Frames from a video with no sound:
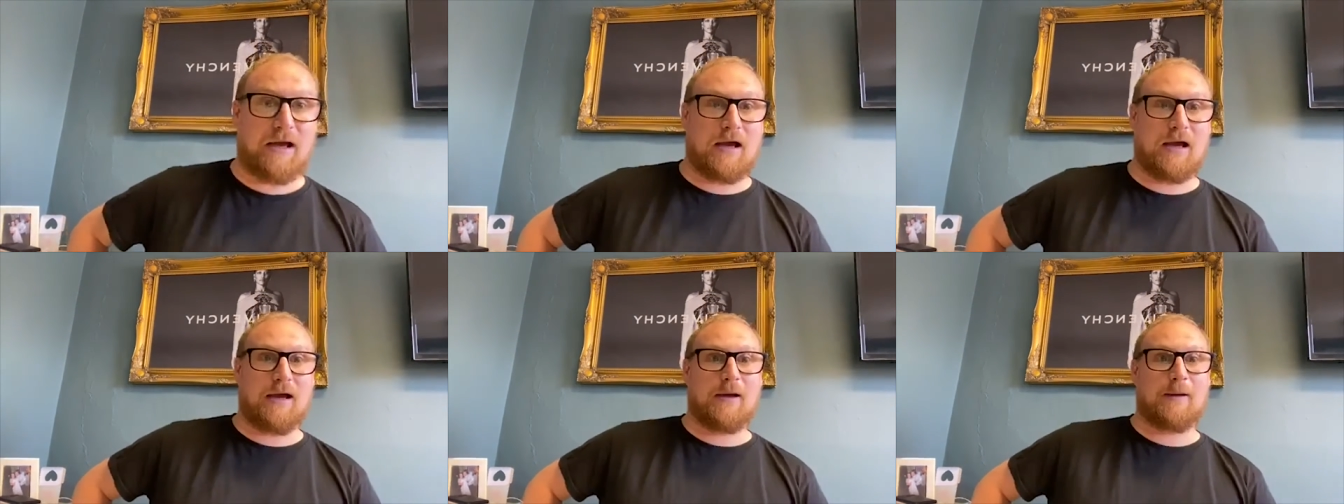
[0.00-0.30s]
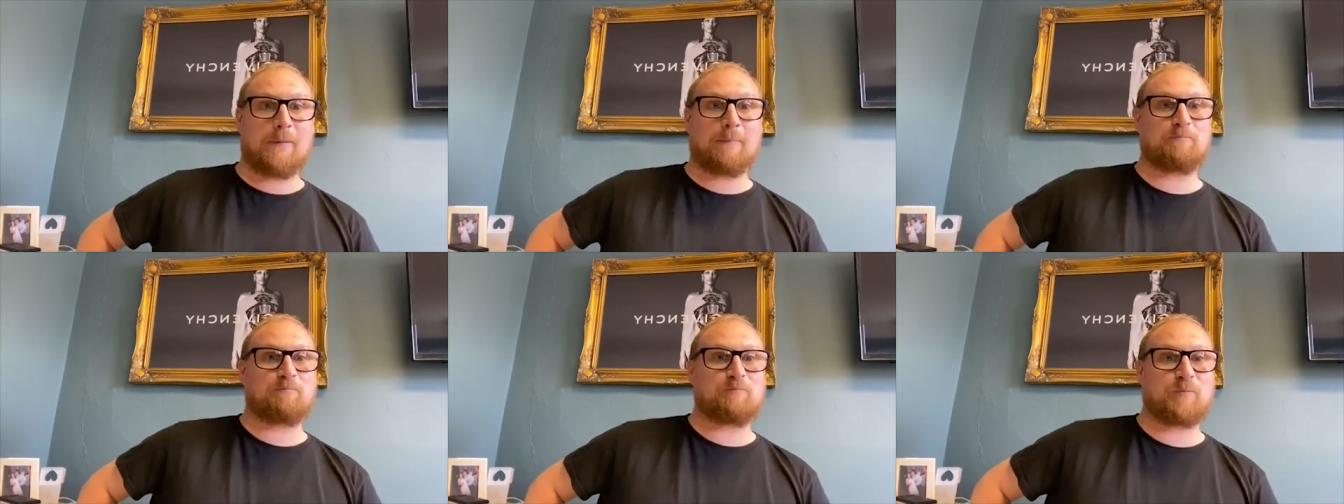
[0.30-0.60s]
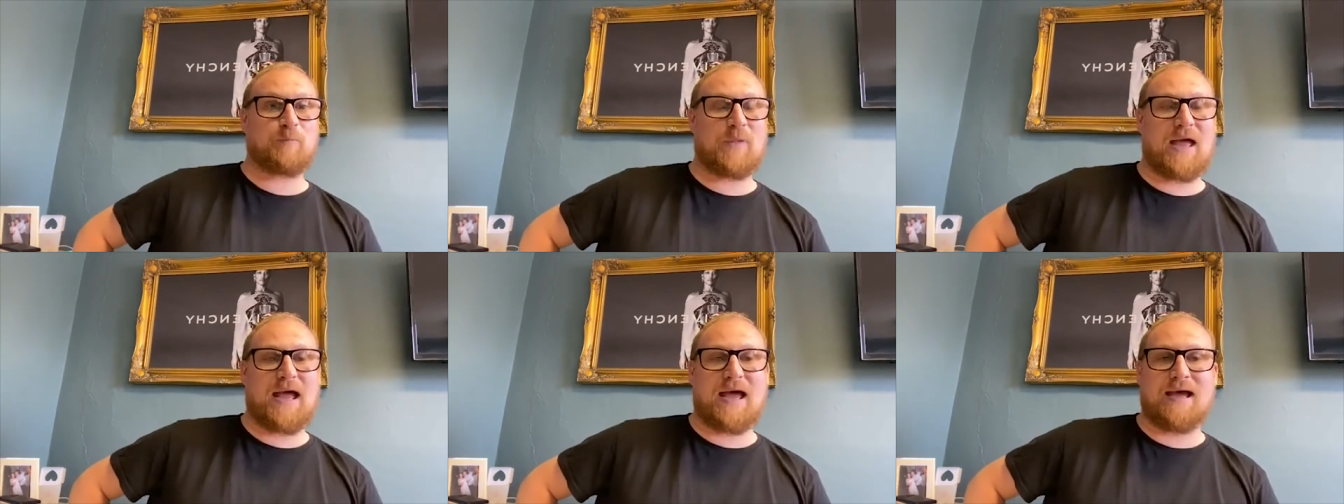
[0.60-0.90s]

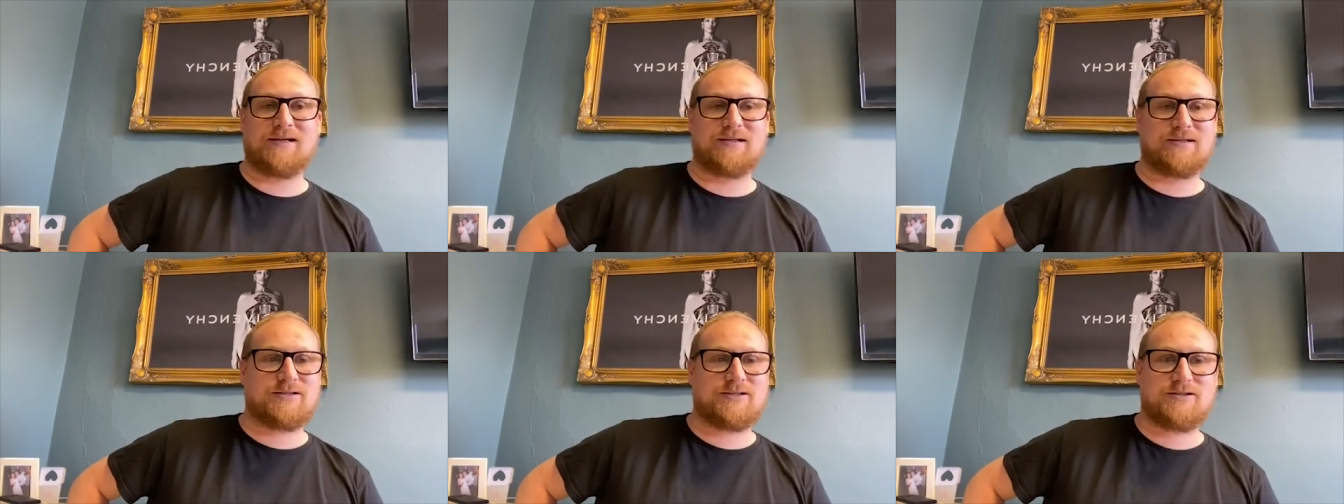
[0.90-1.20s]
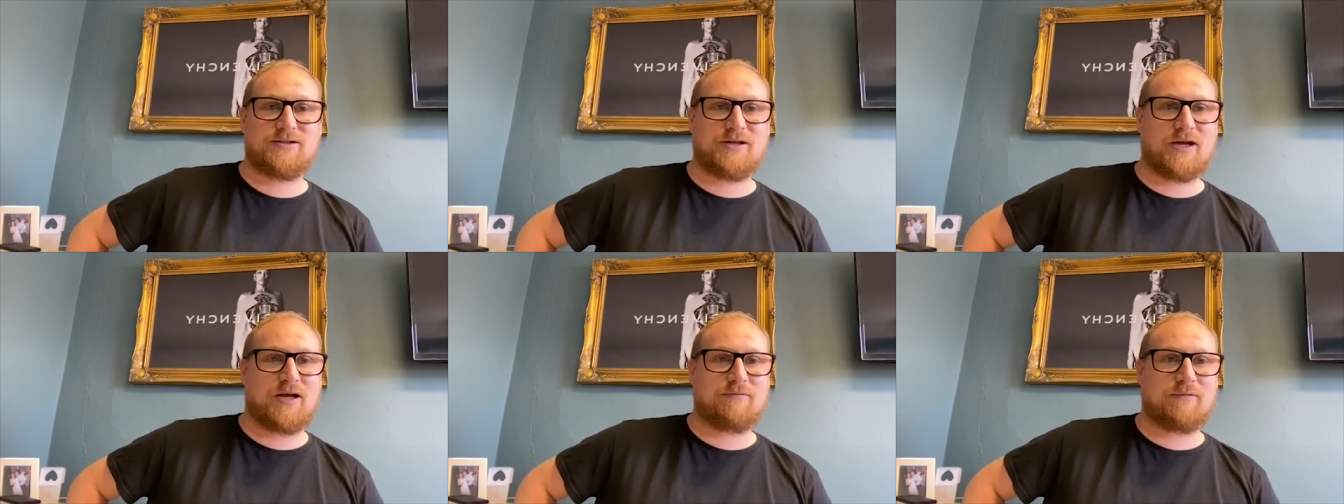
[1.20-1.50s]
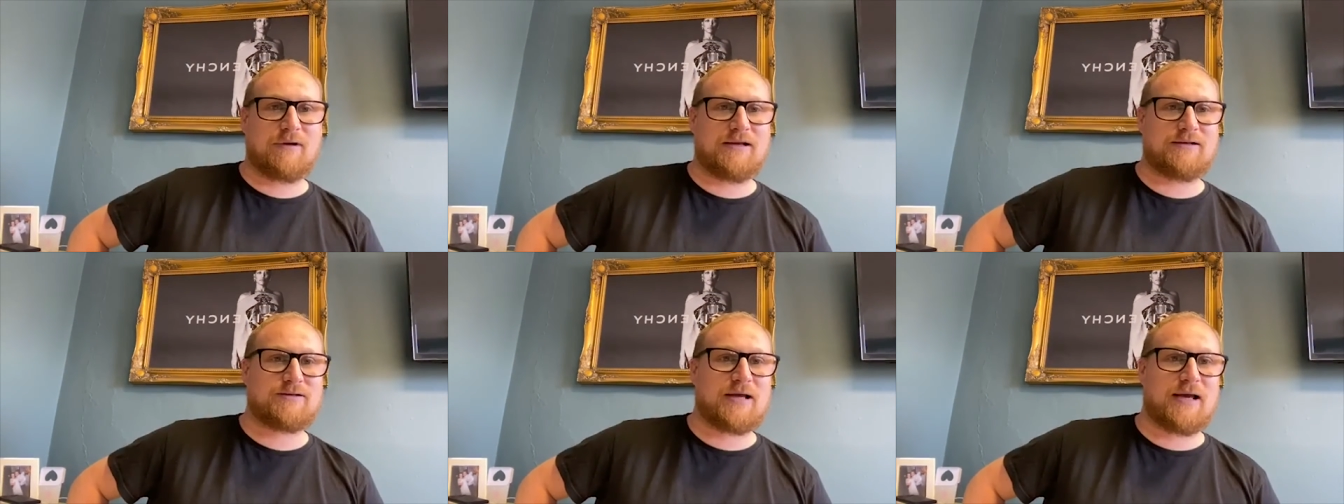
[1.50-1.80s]
And you know,
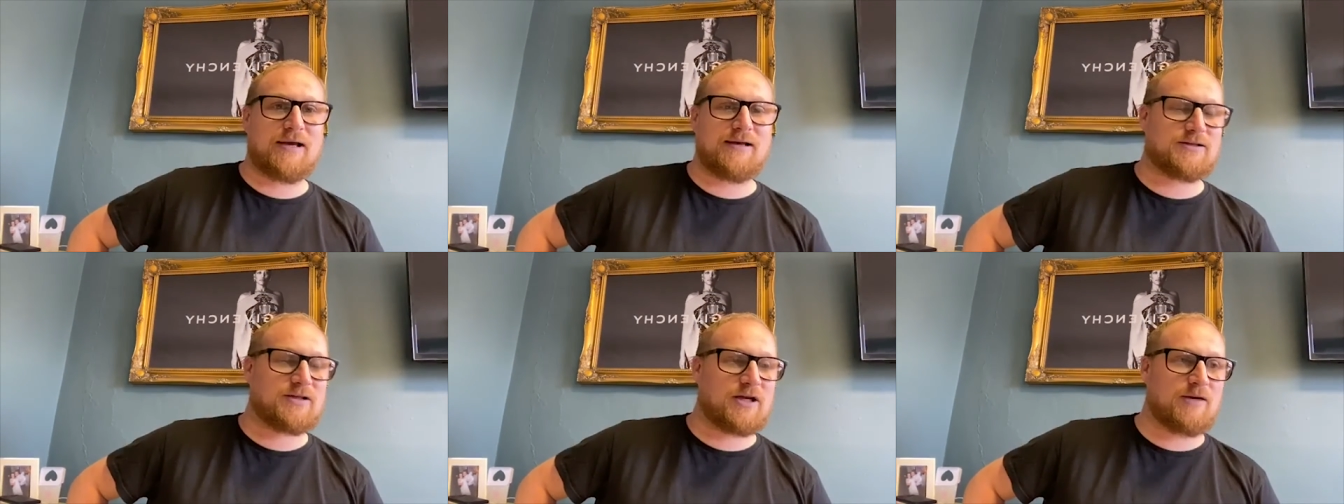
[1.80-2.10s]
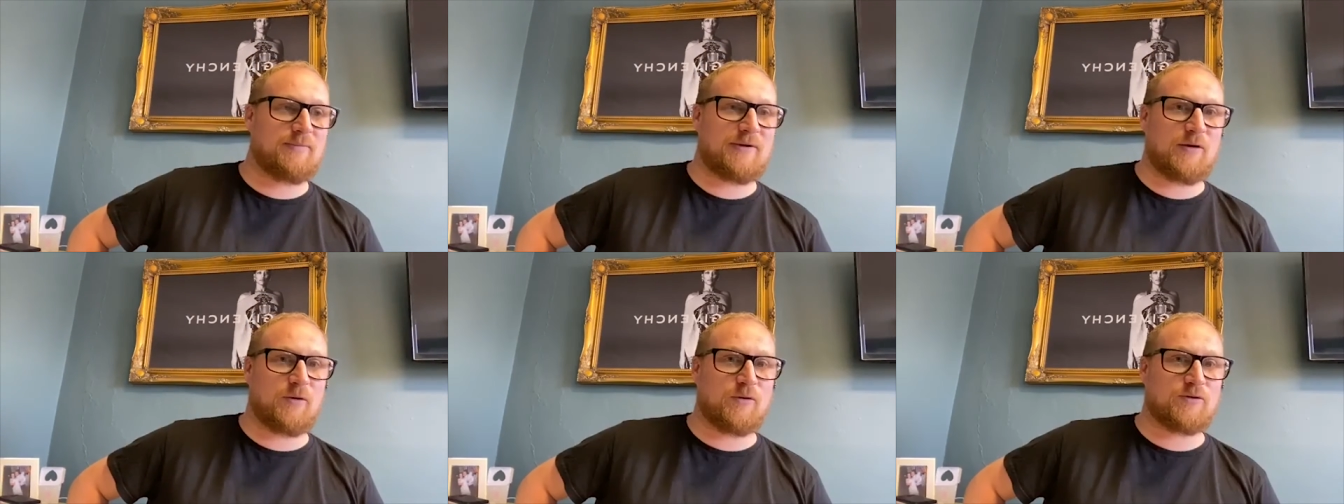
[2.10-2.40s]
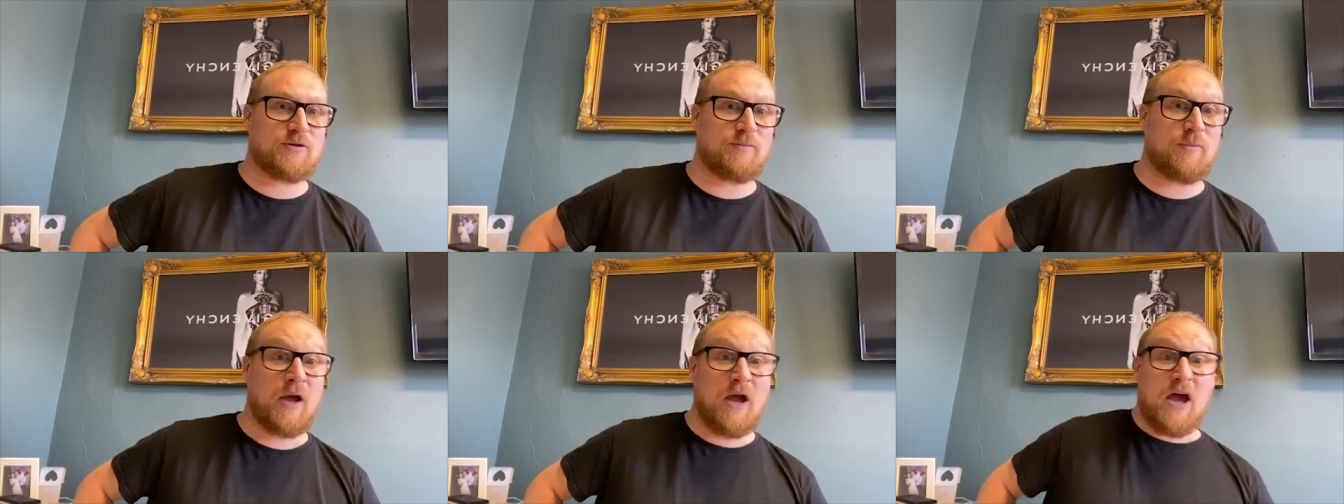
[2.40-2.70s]
it's going to be
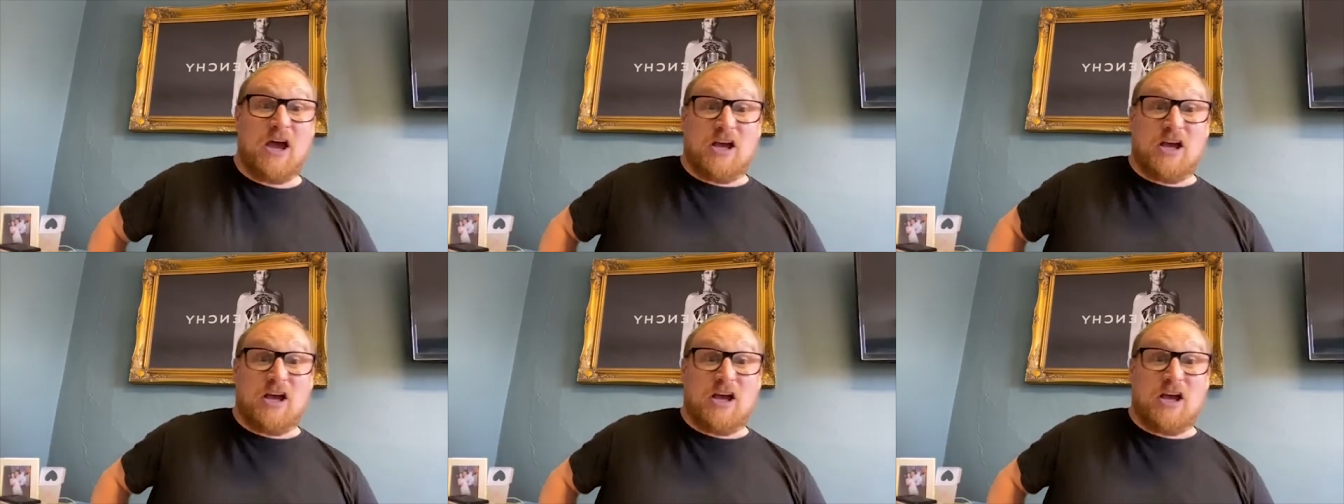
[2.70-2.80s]
awesome.